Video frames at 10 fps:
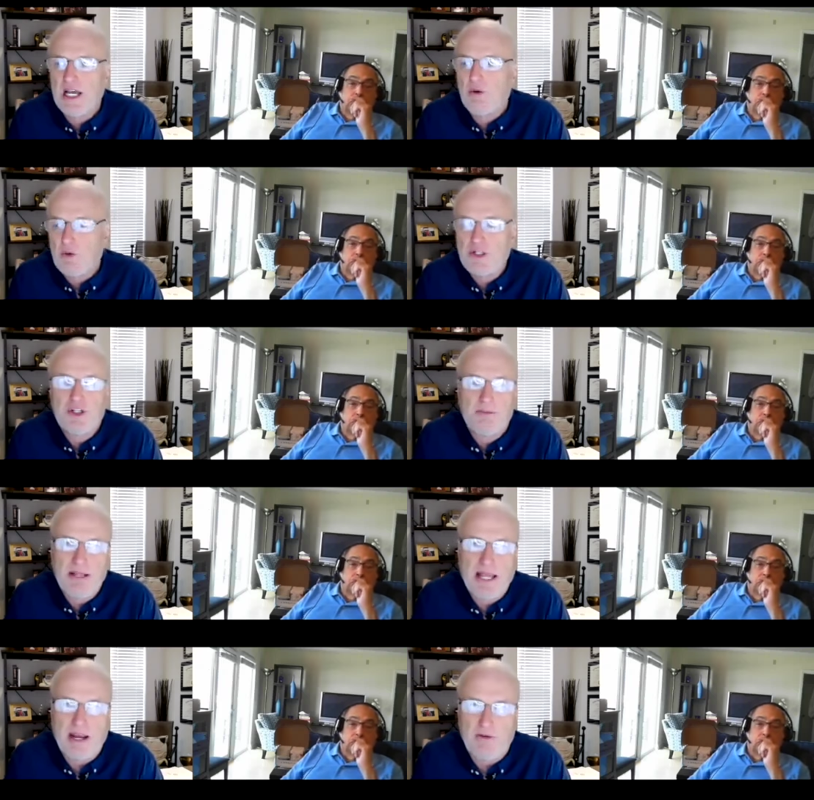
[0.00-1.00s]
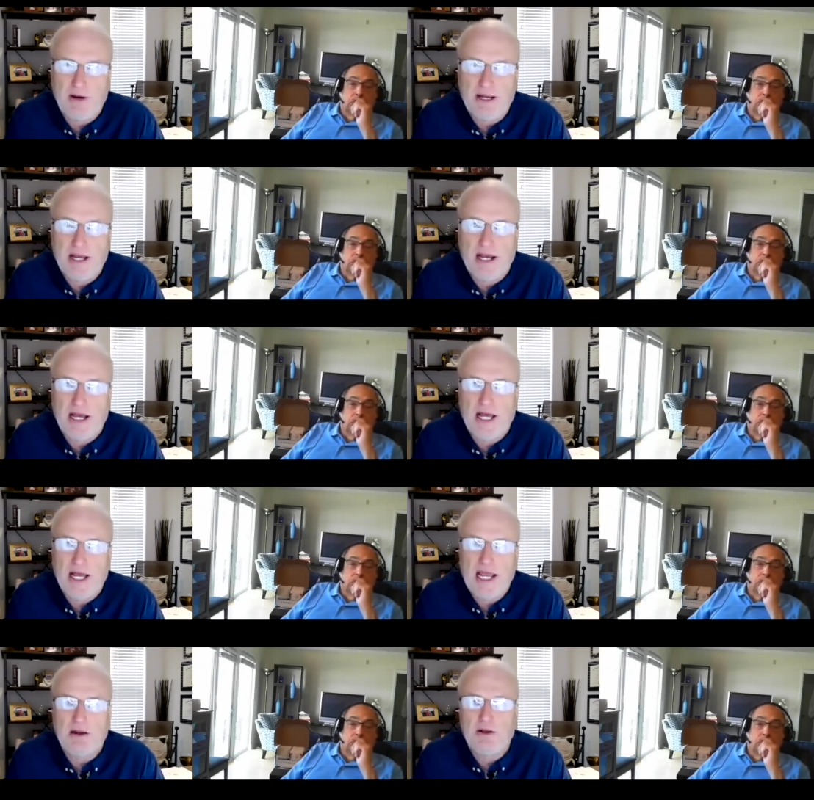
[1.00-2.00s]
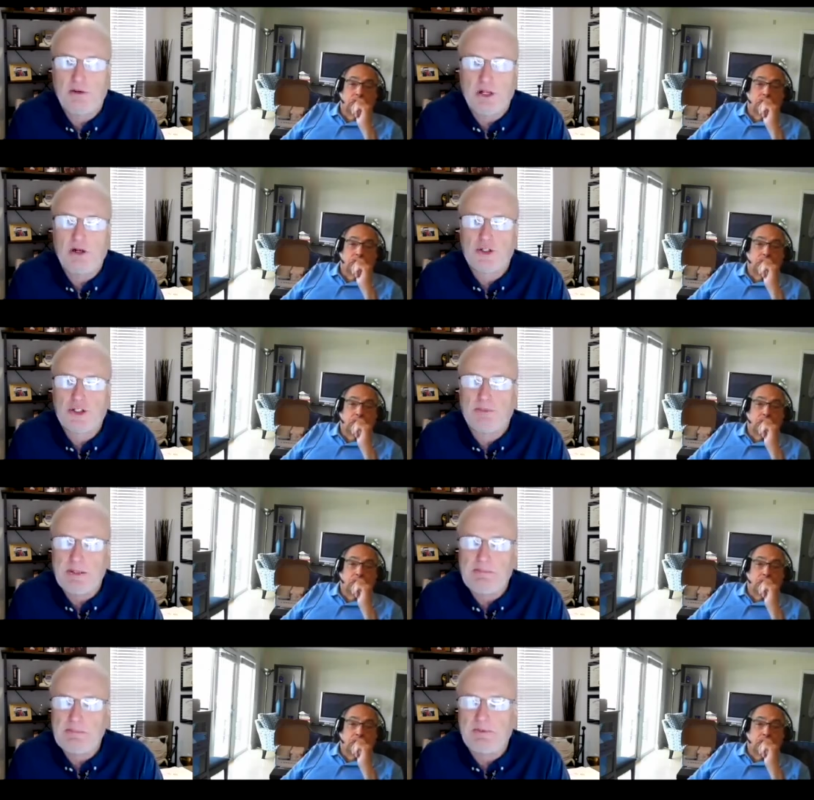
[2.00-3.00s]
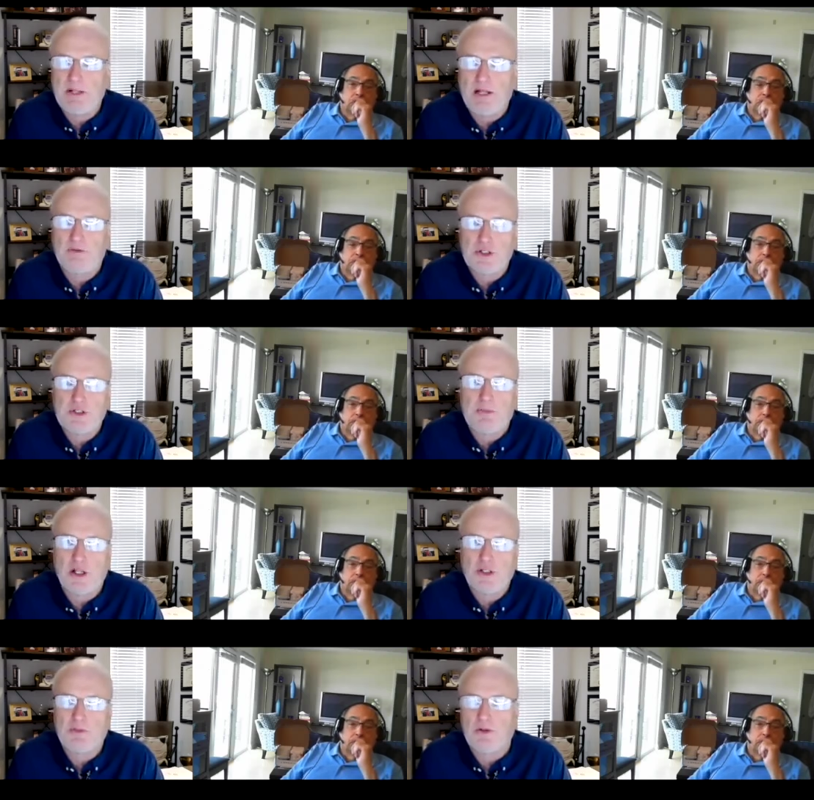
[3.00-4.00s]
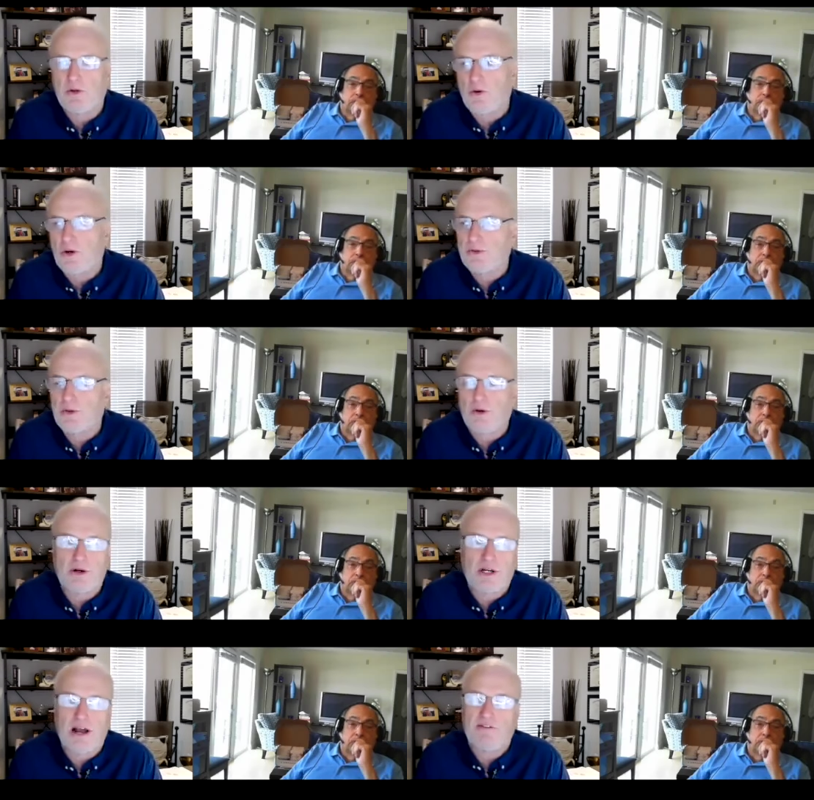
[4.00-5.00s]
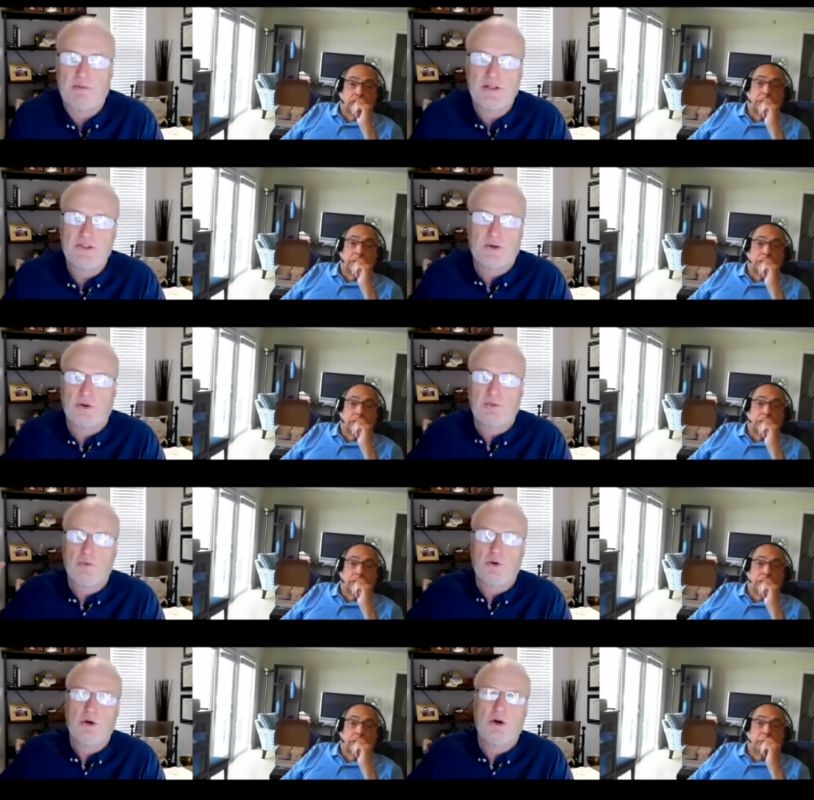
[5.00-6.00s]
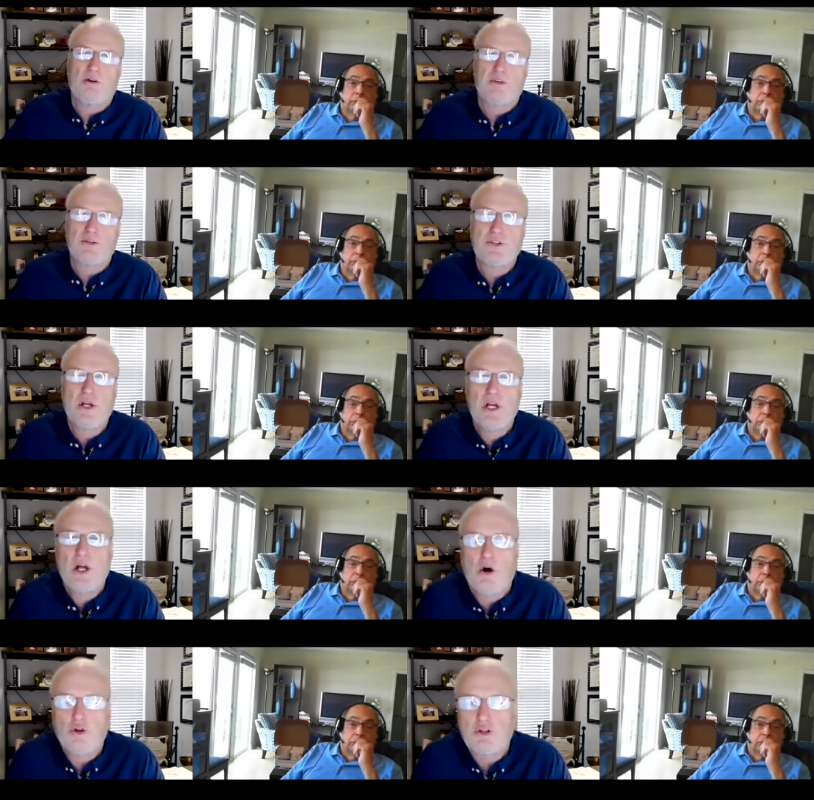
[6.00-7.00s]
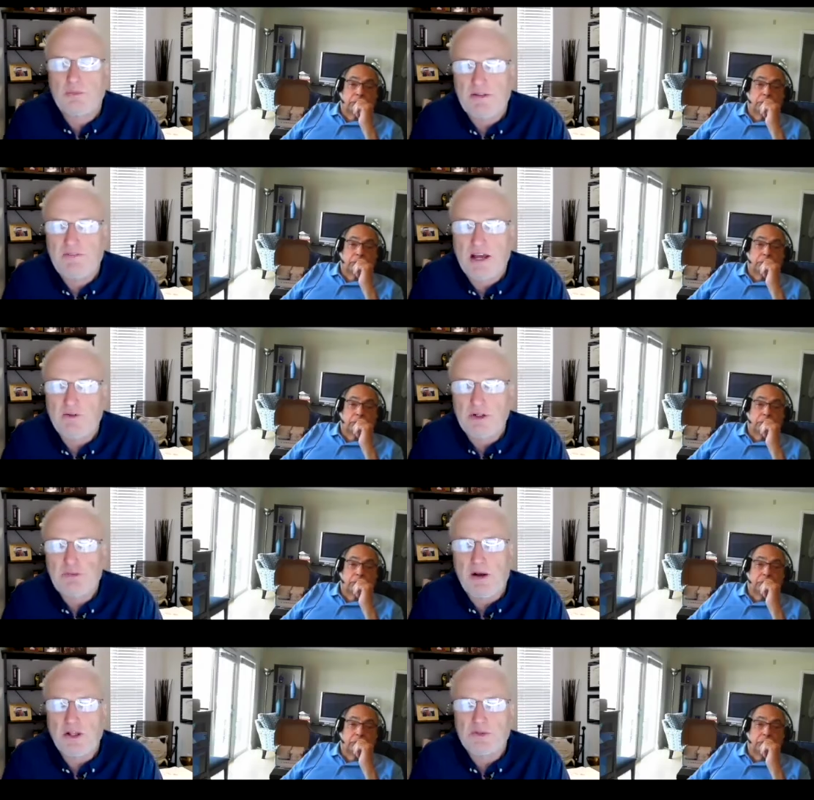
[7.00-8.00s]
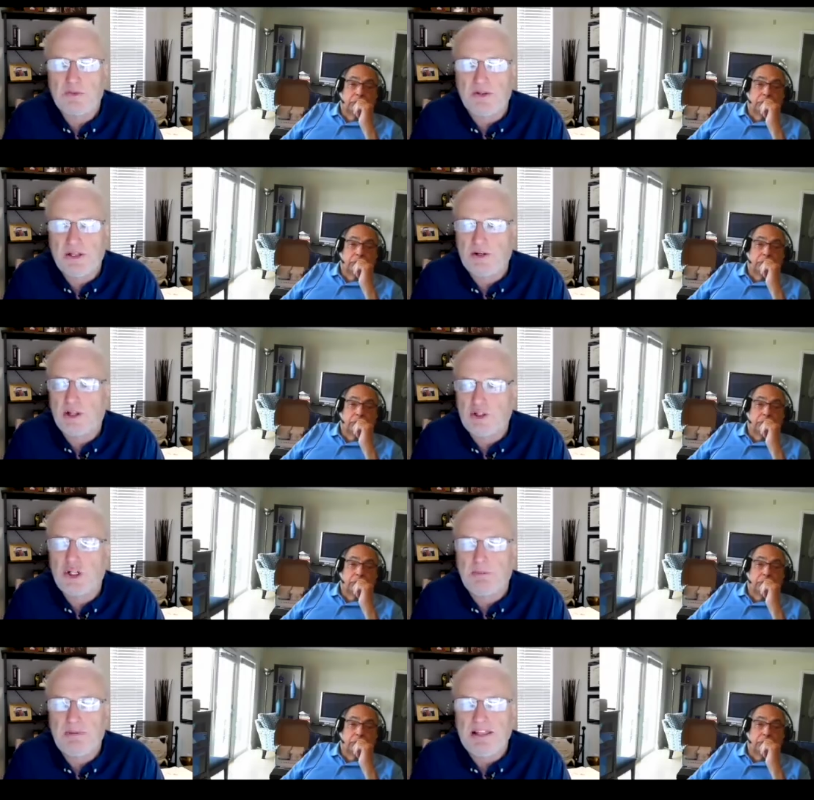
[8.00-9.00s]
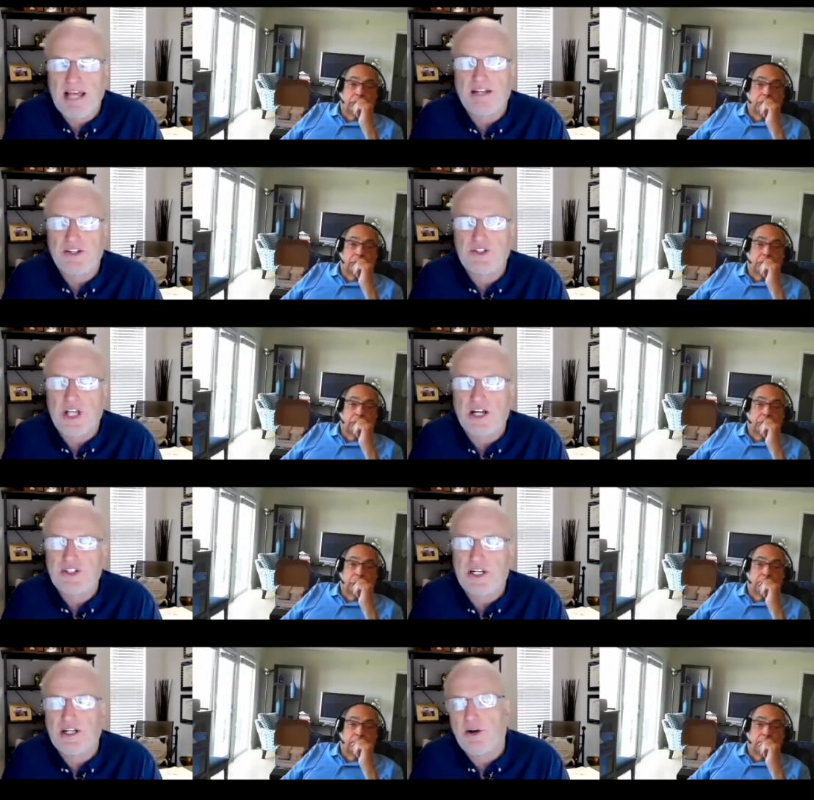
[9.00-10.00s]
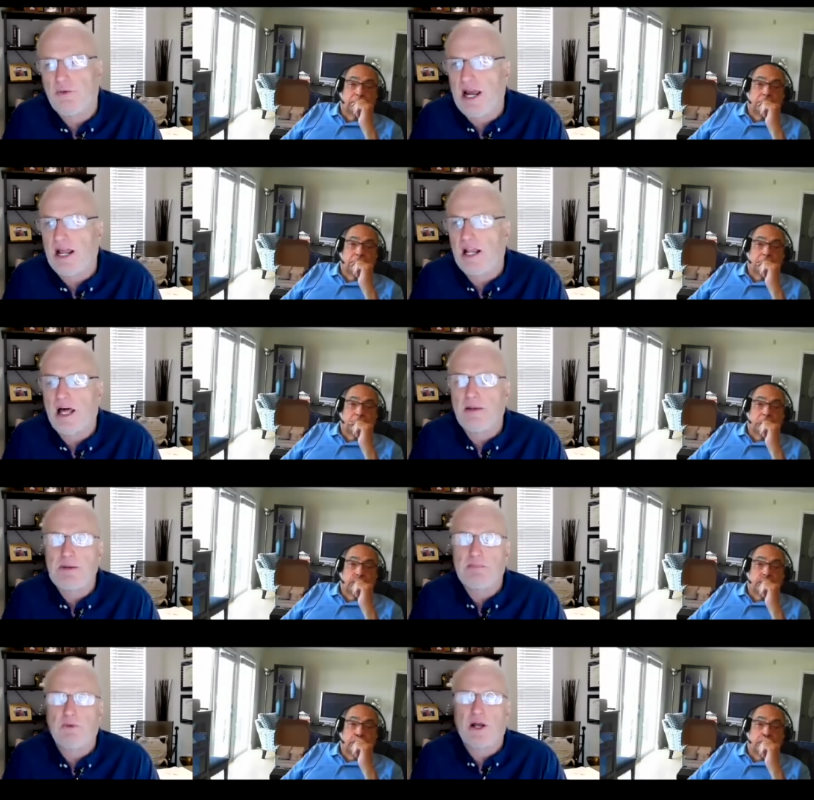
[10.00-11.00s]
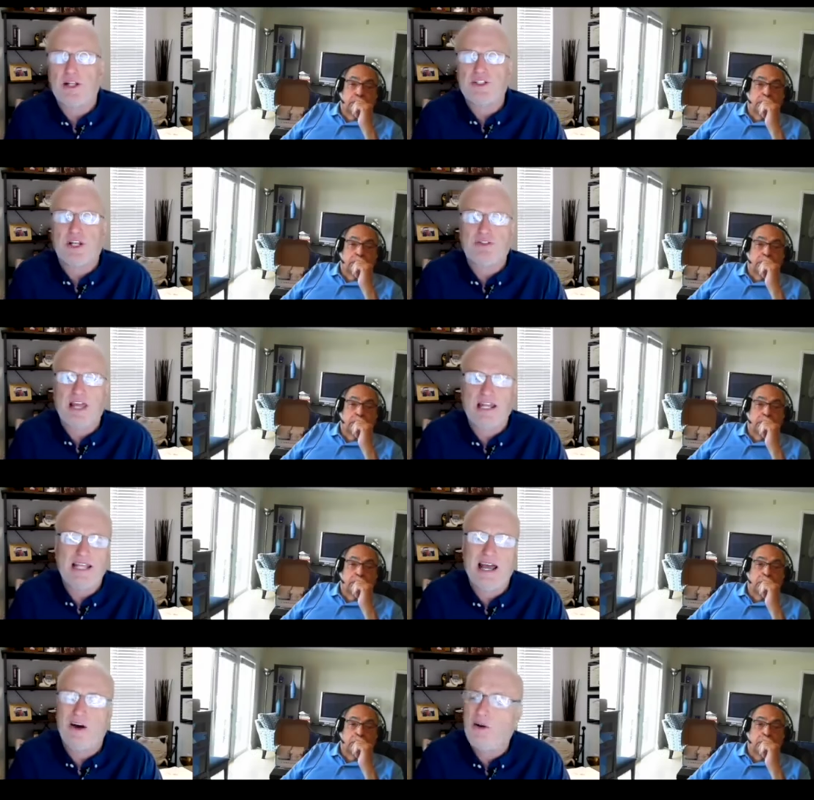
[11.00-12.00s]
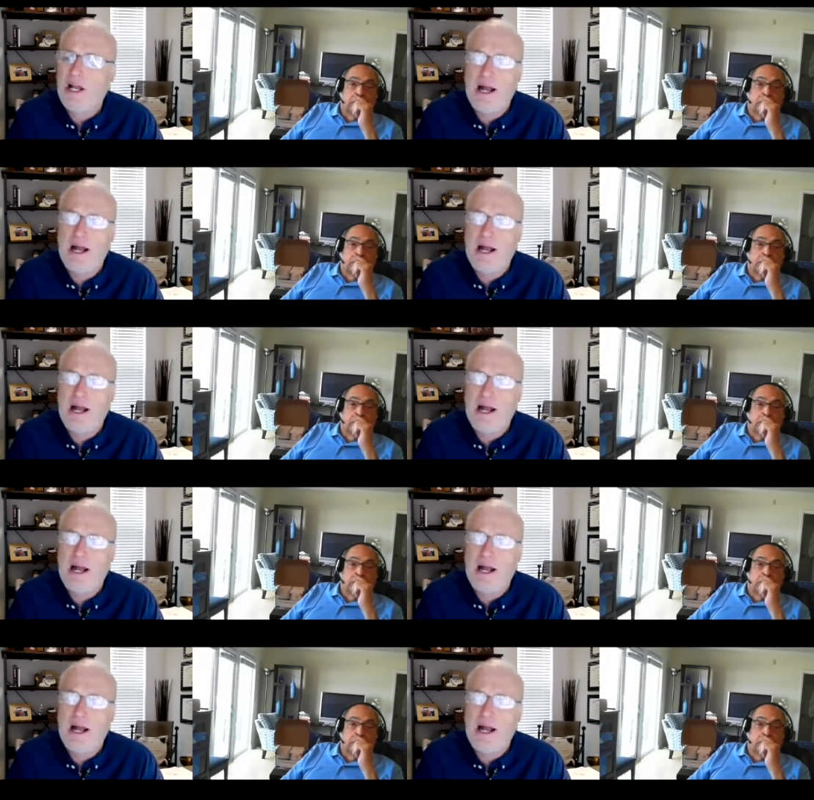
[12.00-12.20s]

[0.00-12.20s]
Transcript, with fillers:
Speaker 1: we should be angry. Uh, and there should be people held responsible or, or, or, governments or whoever's ultimately found responsible. There, there should be that discussion. And you're right, a lot of people want to shut that down.